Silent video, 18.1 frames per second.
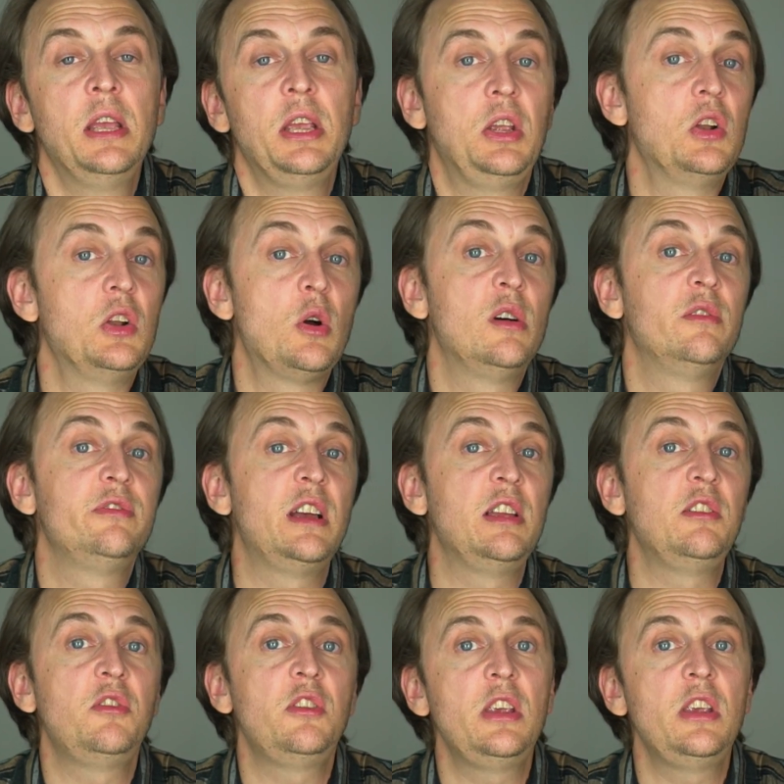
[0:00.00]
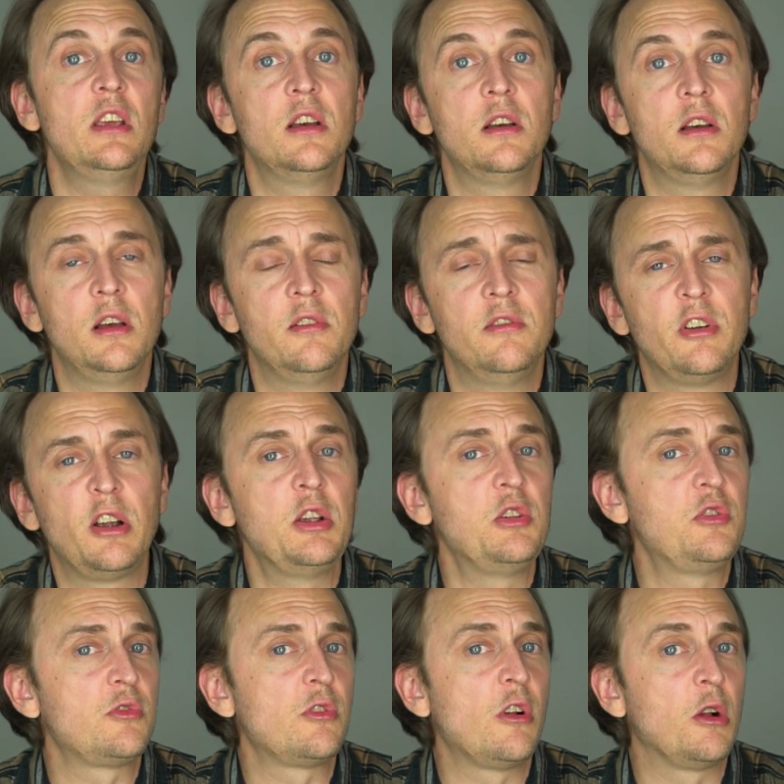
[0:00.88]
If I see a
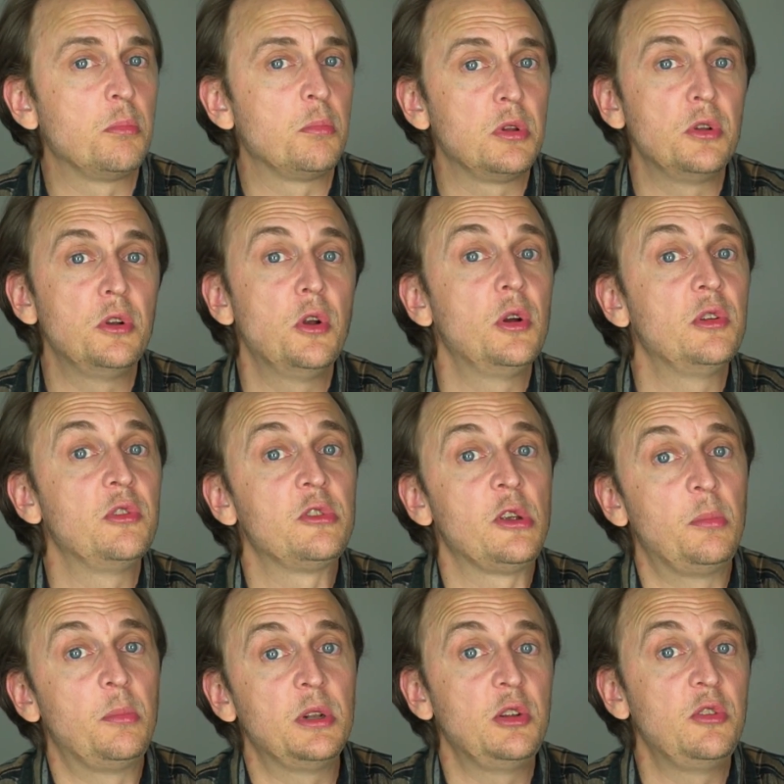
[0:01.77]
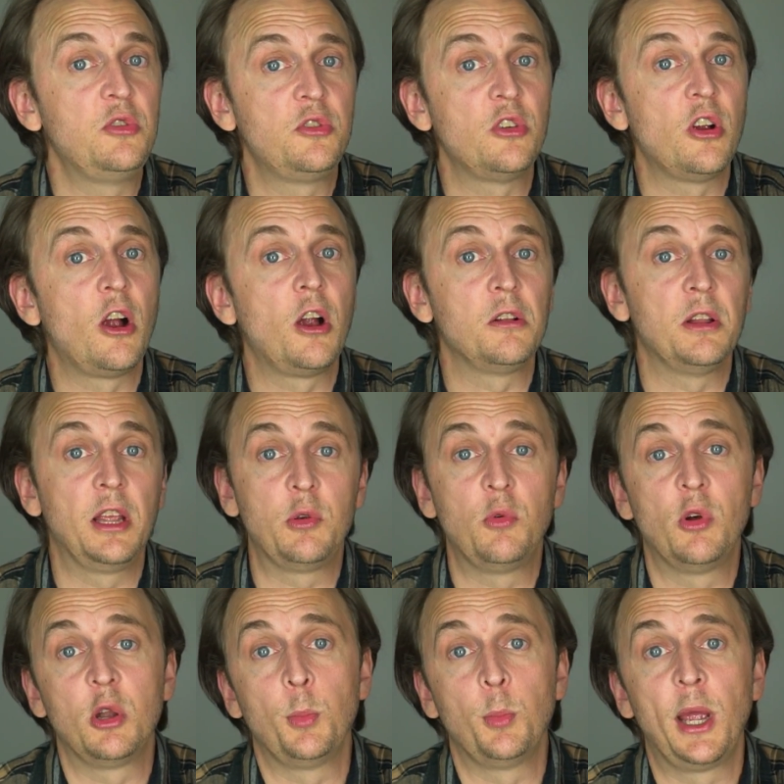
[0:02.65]
very strong Pluto in somebody's chart,
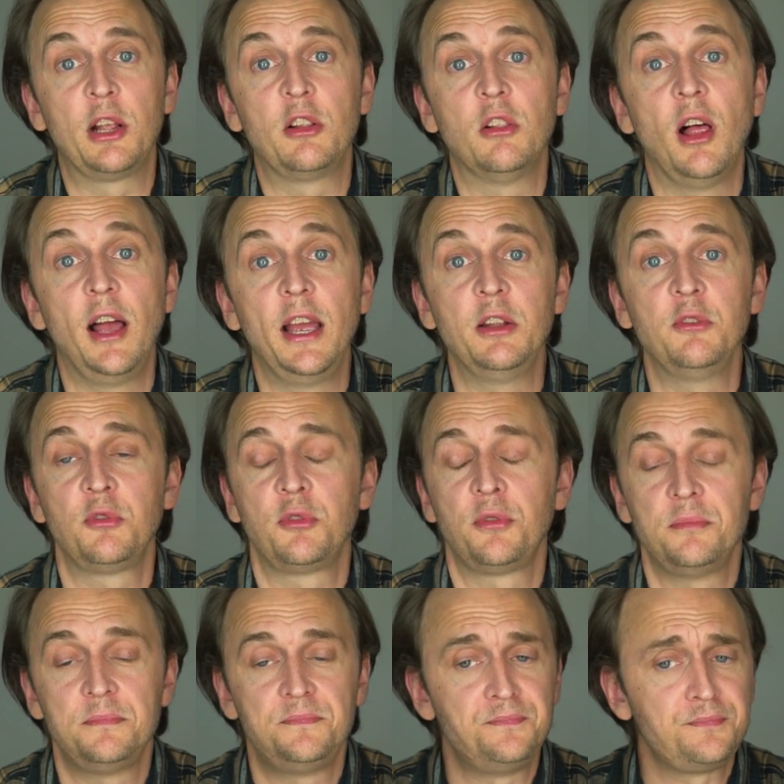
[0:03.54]
like one of my clients,